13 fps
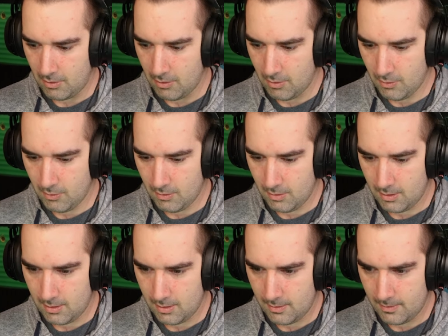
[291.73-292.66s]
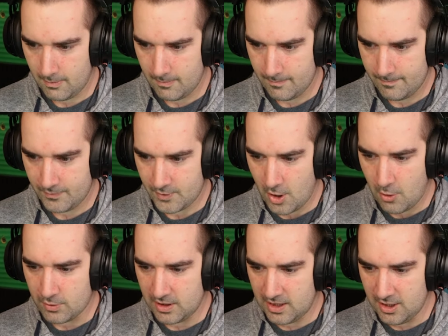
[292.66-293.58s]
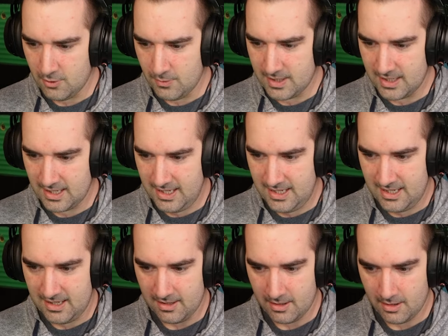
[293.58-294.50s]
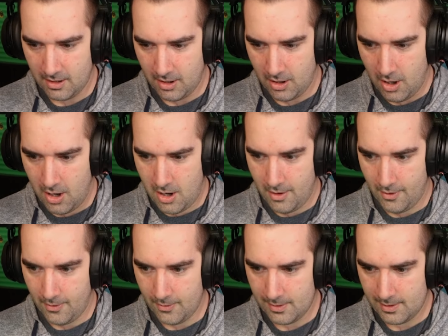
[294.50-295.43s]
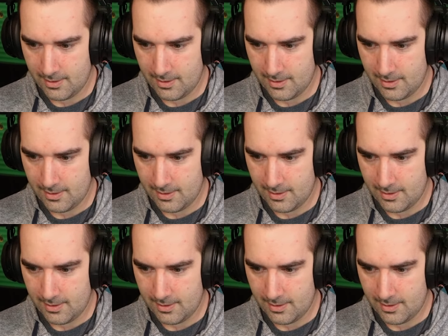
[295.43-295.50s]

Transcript: Oh. Oh, Q and E. Oh!